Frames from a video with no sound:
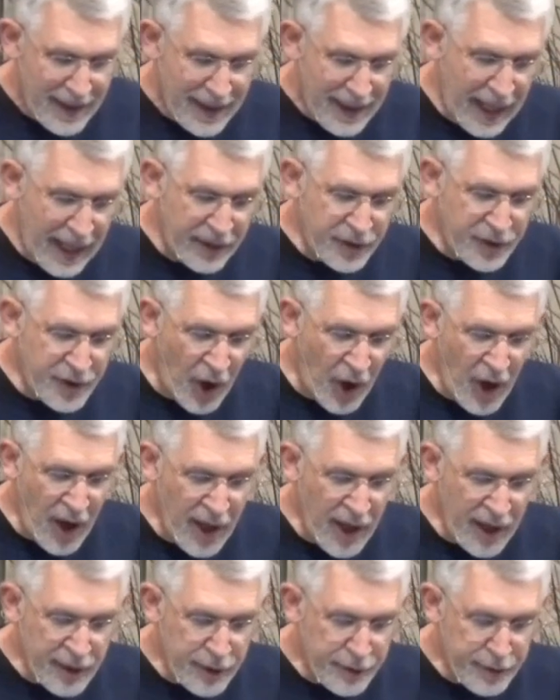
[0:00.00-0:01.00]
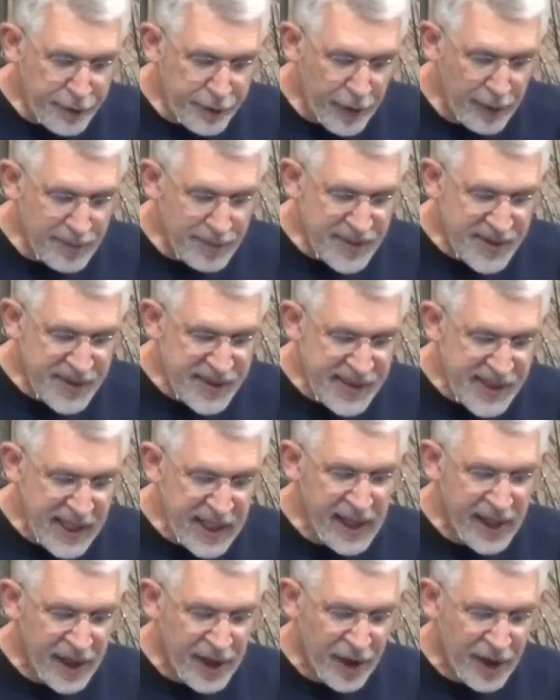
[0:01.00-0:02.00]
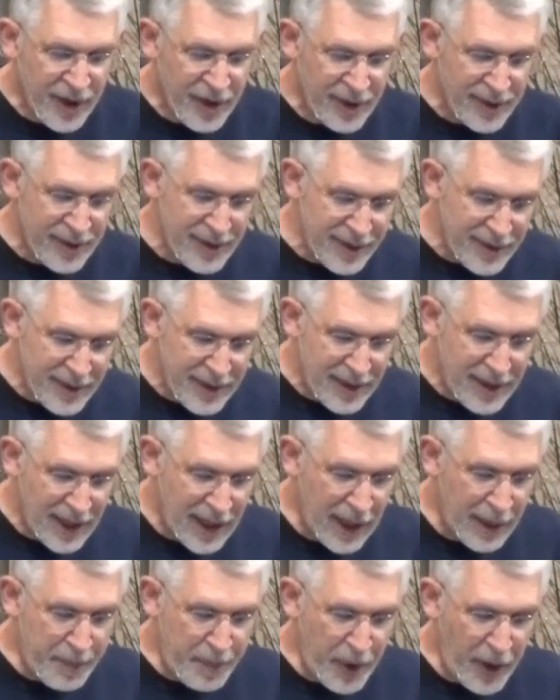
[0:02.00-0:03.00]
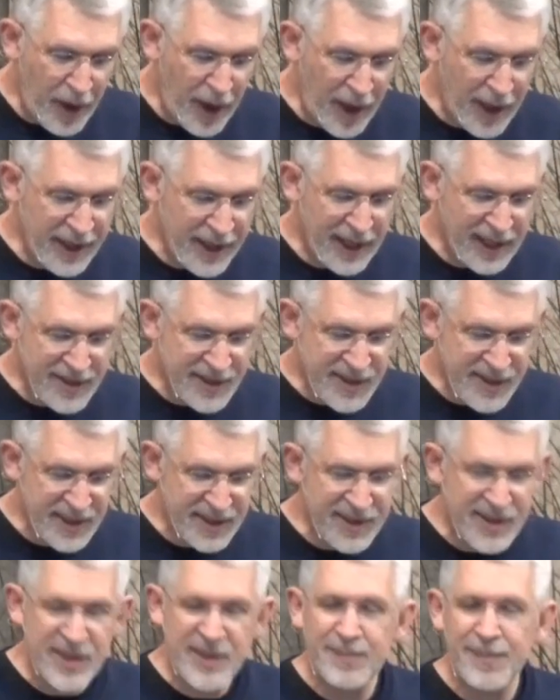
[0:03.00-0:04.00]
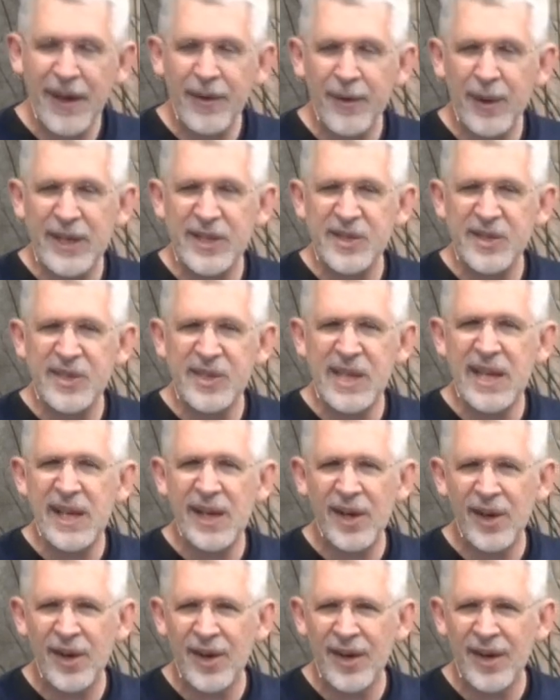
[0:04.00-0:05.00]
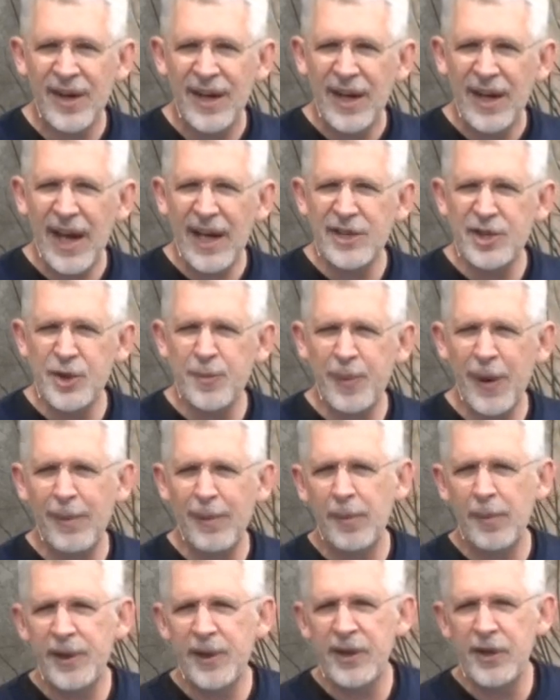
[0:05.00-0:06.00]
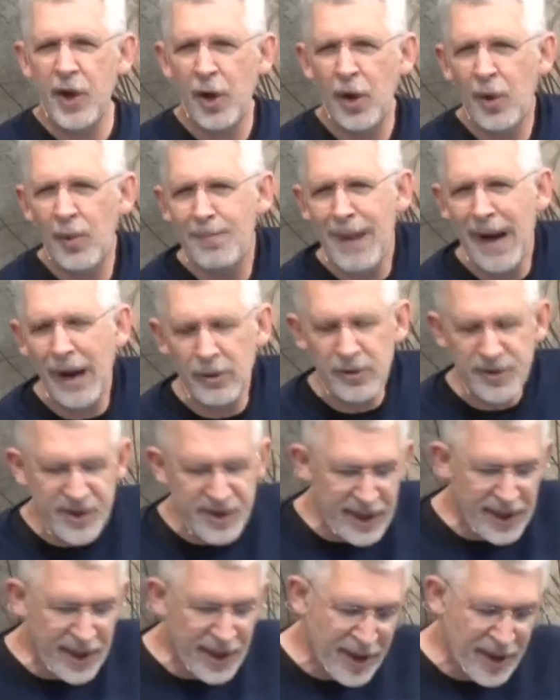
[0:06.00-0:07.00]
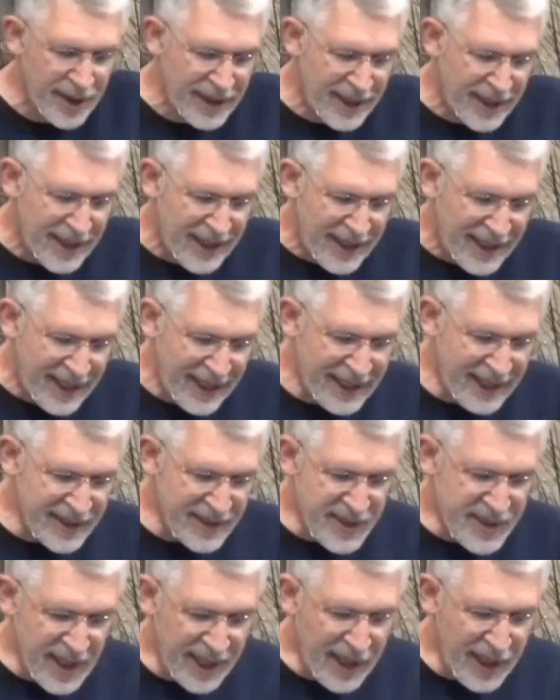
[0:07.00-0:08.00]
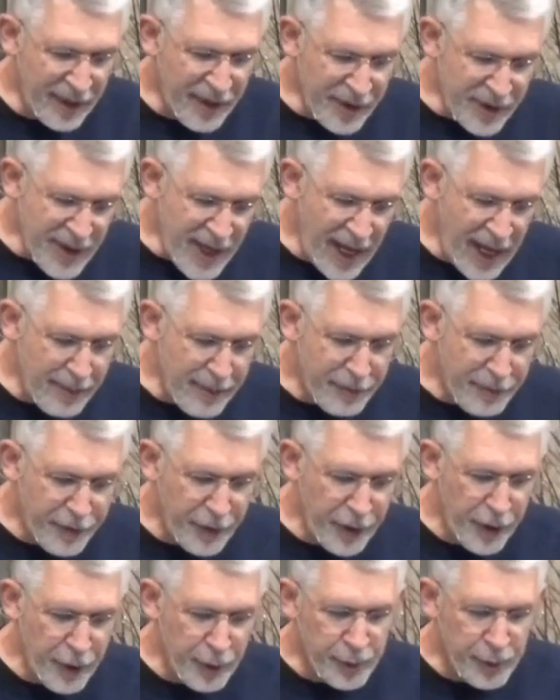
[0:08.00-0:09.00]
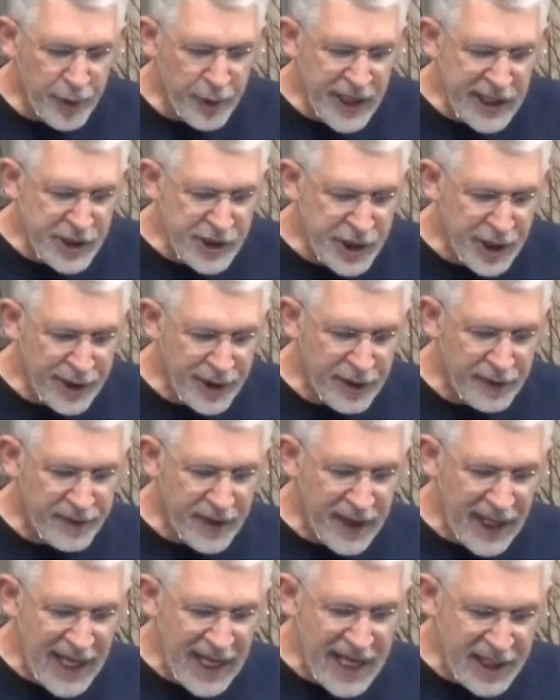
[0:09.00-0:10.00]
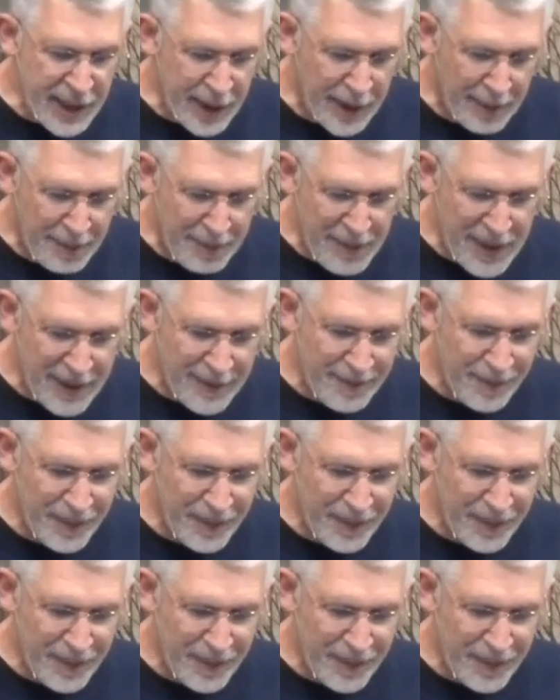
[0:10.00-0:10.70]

and dawned from Seir upon us. And by the way, Seir, as you probably know, Mount Seir is another name for the region of Edom